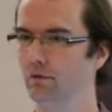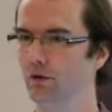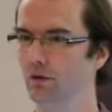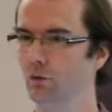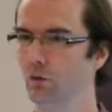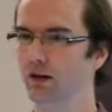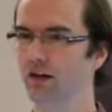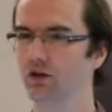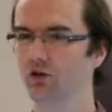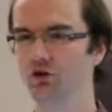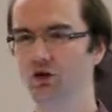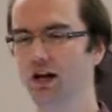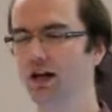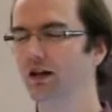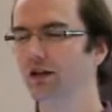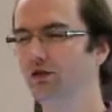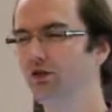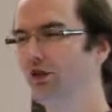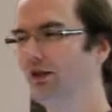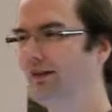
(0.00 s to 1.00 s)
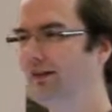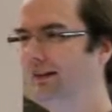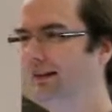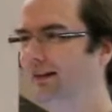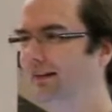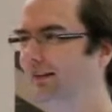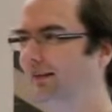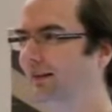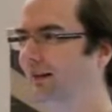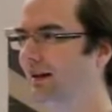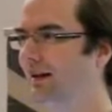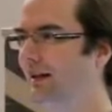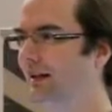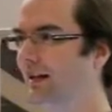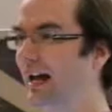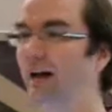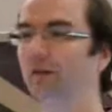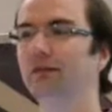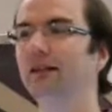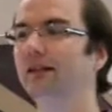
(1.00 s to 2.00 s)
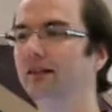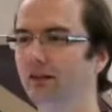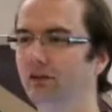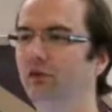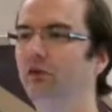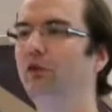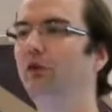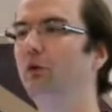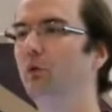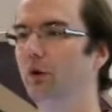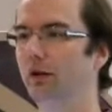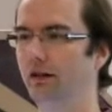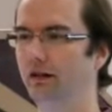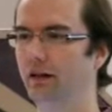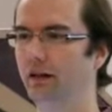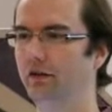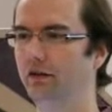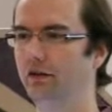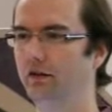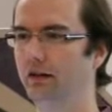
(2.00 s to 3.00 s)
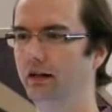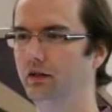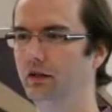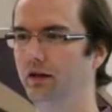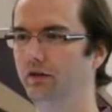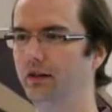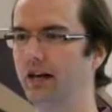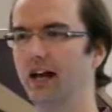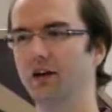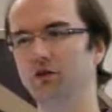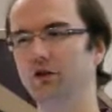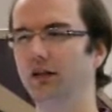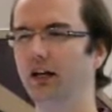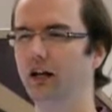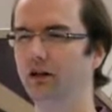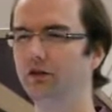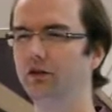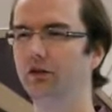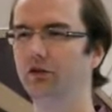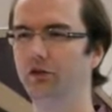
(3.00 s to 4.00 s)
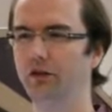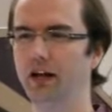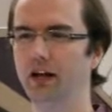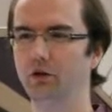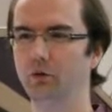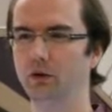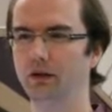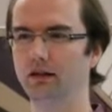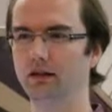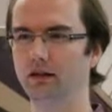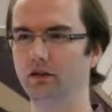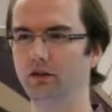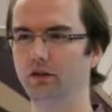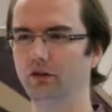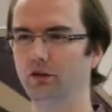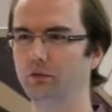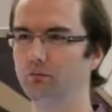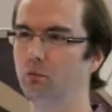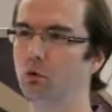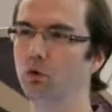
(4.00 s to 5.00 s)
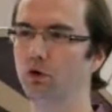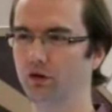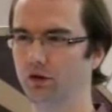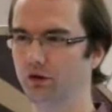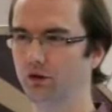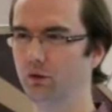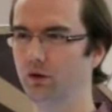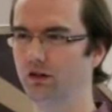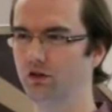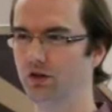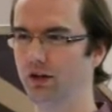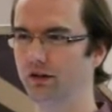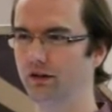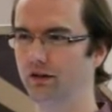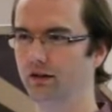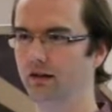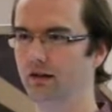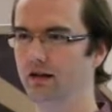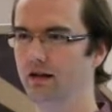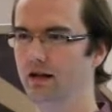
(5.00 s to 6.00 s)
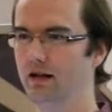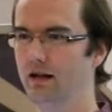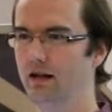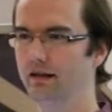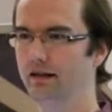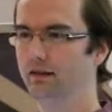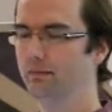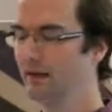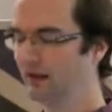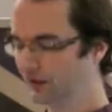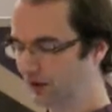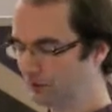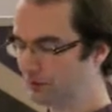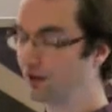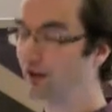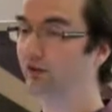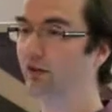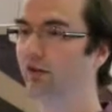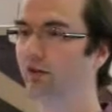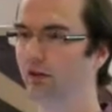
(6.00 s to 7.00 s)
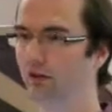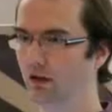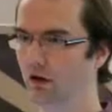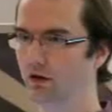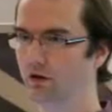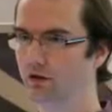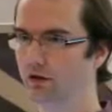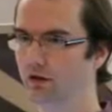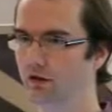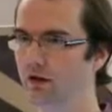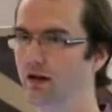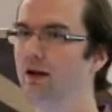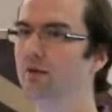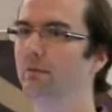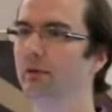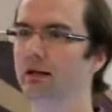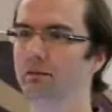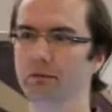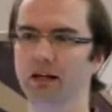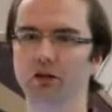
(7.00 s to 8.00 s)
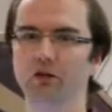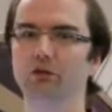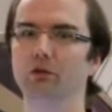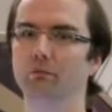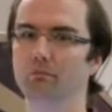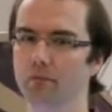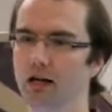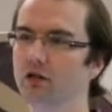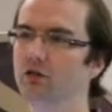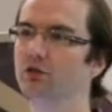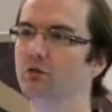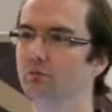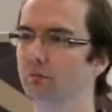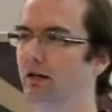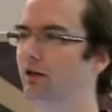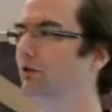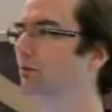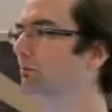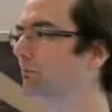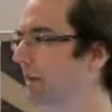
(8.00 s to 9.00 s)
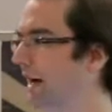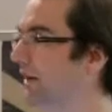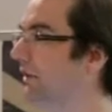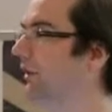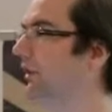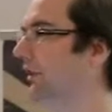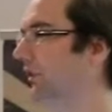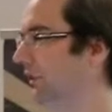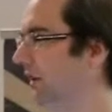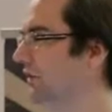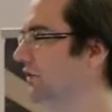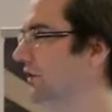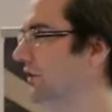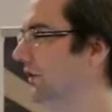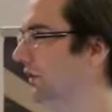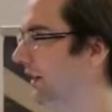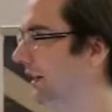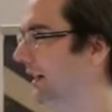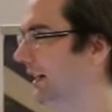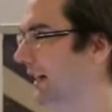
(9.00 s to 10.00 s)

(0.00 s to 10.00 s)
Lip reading: one of the challenges is you have to listen to one another and you have to actually understand what it is that's important to each other. This makes the process longer, but it makes for much, much better decisions in